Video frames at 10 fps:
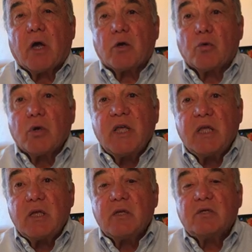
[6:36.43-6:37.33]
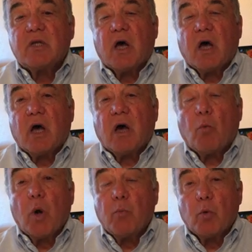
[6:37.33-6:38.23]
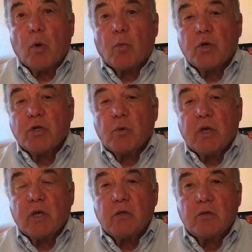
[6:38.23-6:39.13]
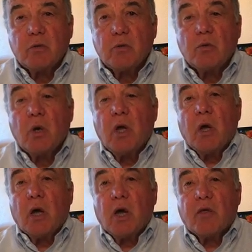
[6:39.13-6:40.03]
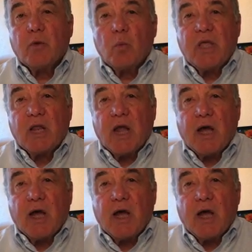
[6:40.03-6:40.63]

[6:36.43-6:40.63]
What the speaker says: agrees, one, with what we're doing, and two, that we